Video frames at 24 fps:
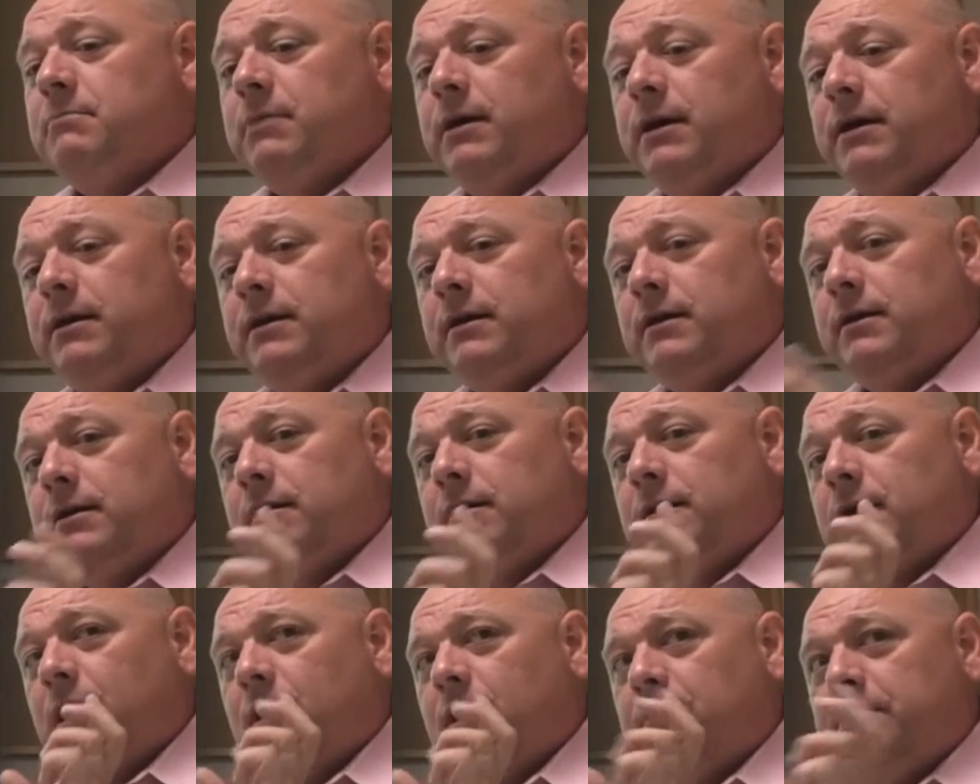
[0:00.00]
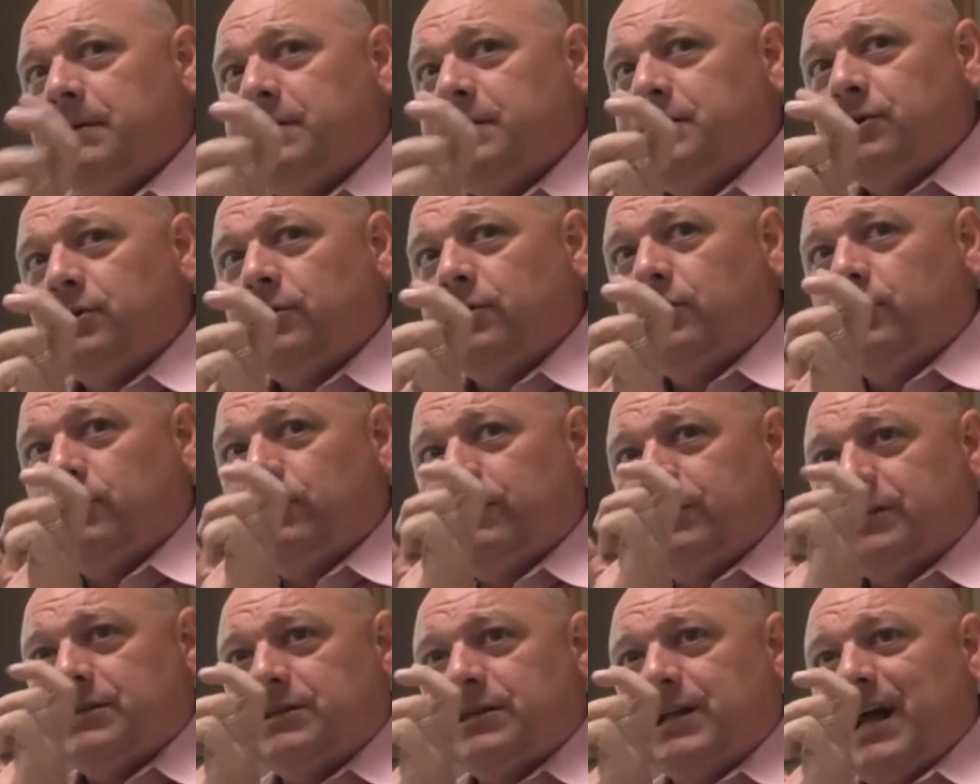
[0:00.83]
But up
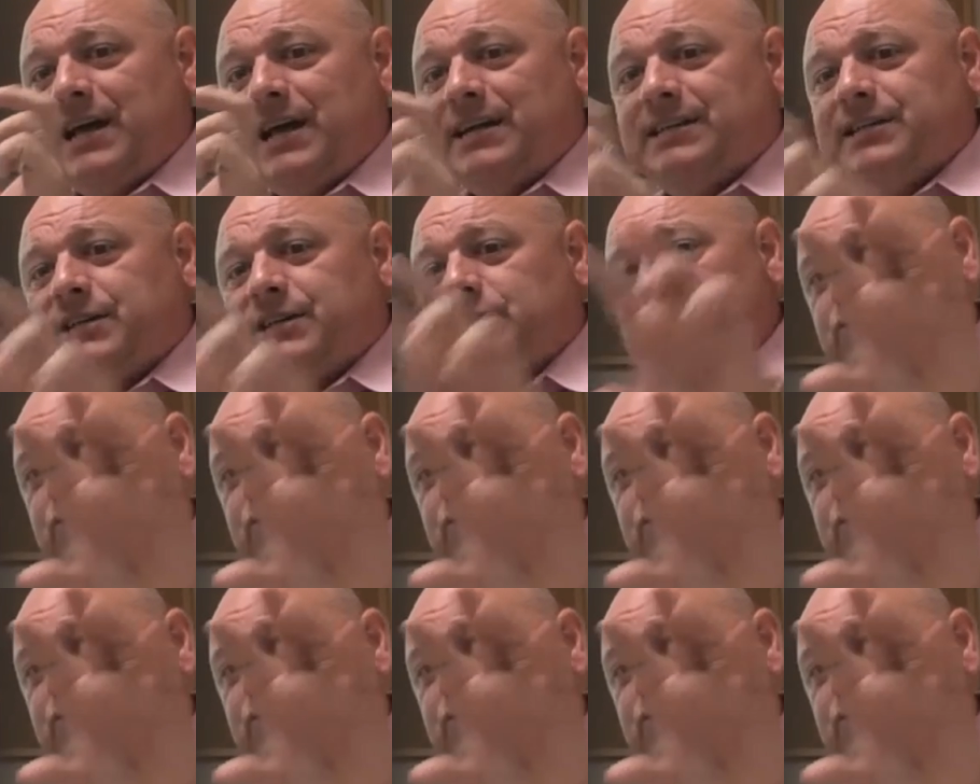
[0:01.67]
until this last